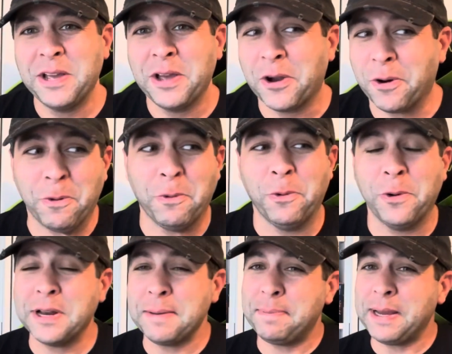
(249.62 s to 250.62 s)

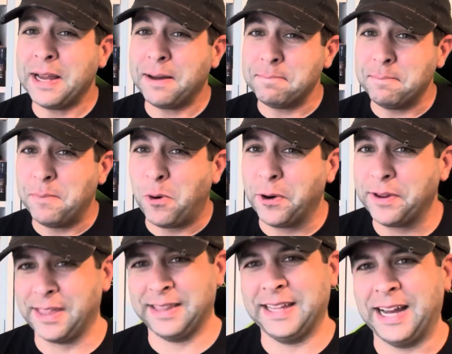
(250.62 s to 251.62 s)
Would it be up more
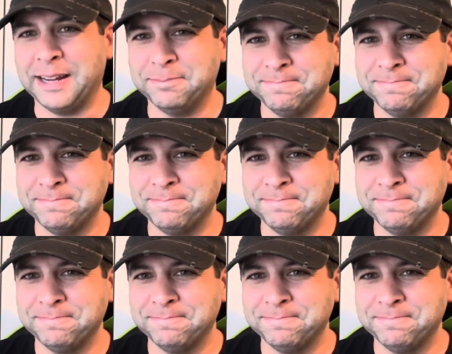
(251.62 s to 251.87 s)
than that?